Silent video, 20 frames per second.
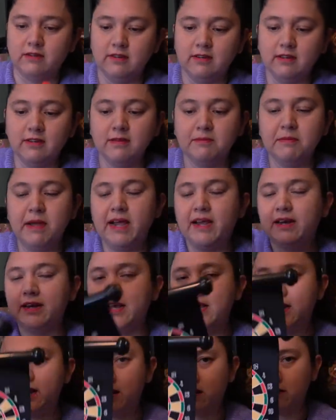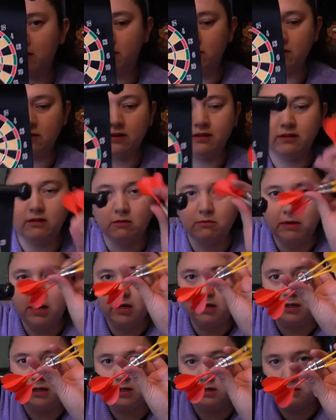And it's magnetic, so these are
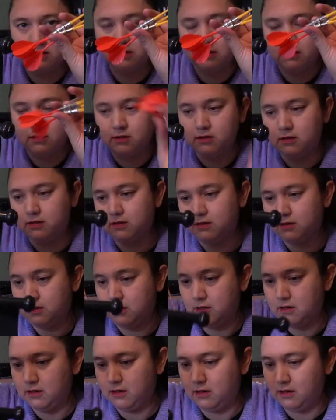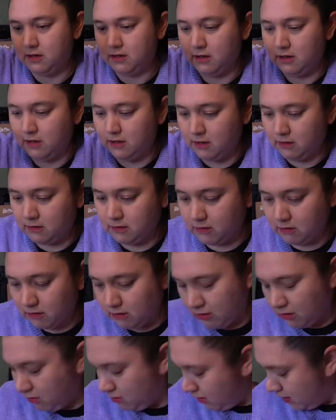magnets. I'm
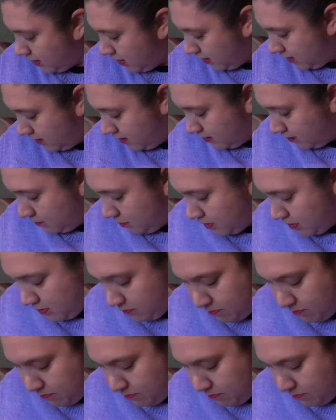gonna go ahead and put